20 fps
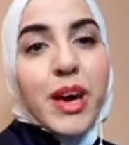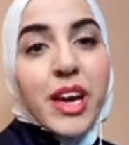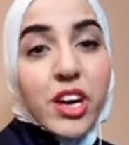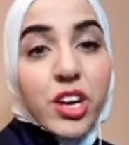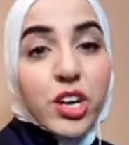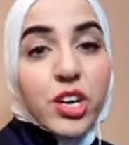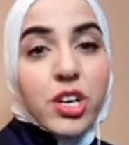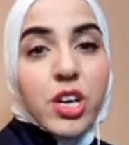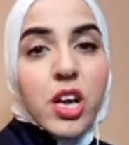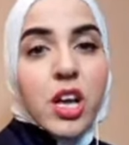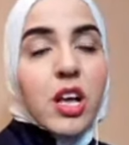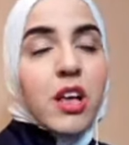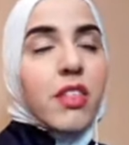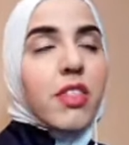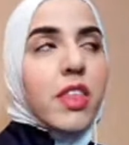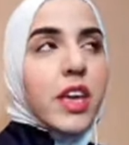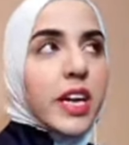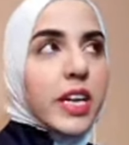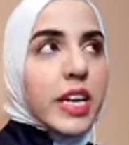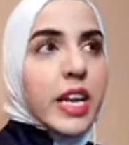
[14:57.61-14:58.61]
better
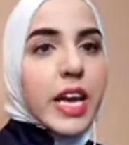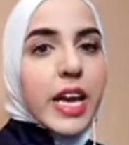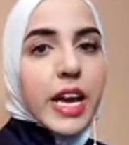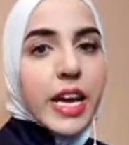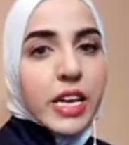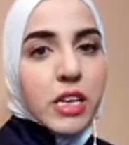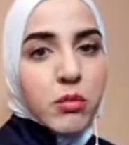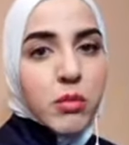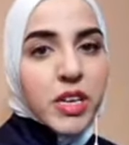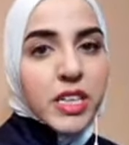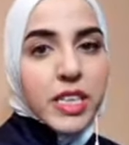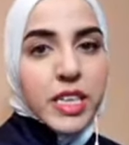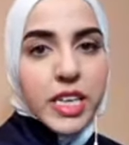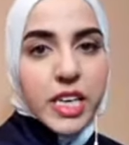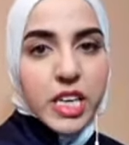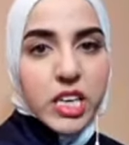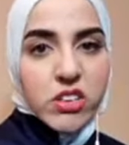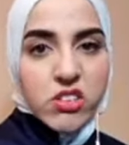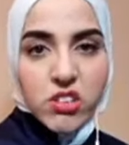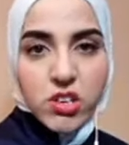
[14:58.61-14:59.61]
than any
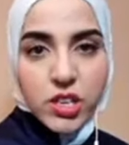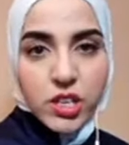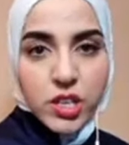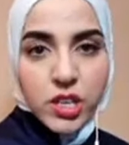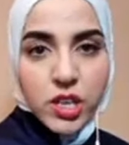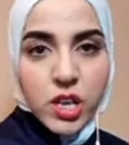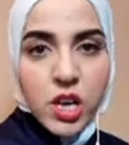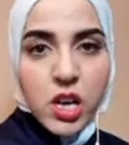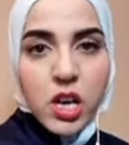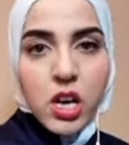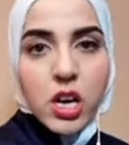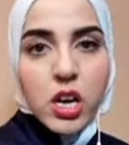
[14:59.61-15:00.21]
medication